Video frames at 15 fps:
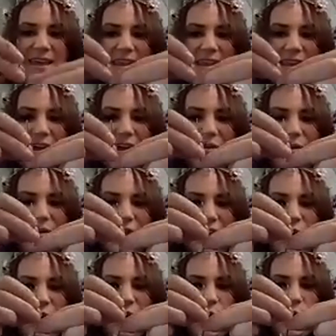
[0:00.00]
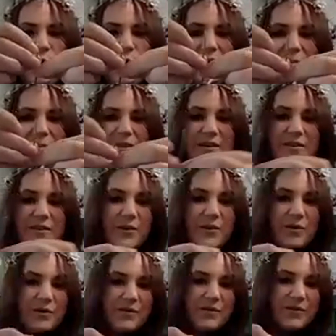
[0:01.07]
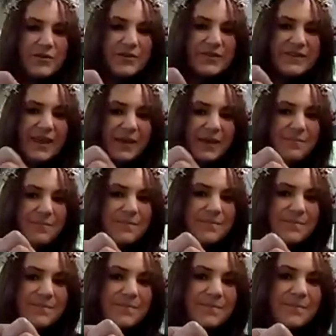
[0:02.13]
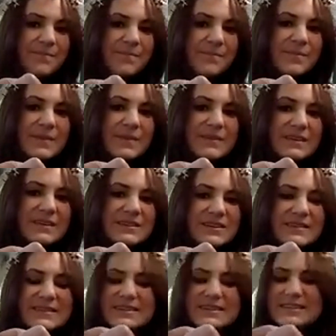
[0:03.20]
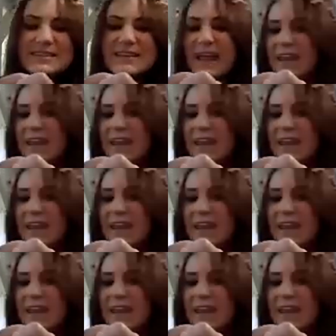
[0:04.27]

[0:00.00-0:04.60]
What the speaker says: Now I'm going to open up the clover stem, see, just a tiny